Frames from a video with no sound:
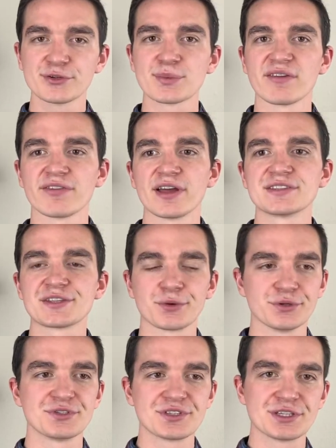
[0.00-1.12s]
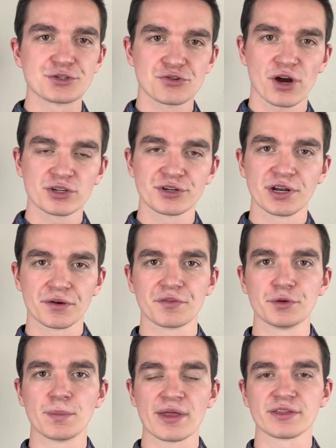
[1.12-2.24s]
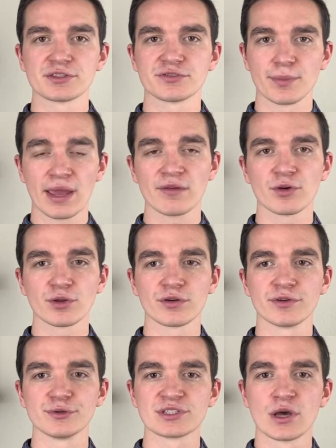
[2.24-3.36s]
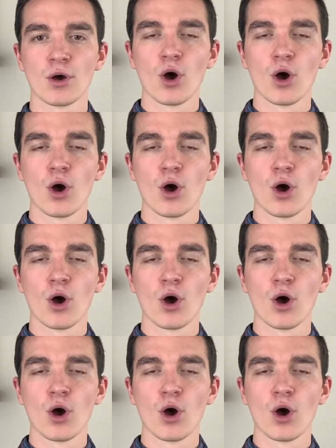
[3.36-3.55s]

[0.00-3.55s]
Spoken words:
my friends, they were using these structured interview methods for behavioral interviews.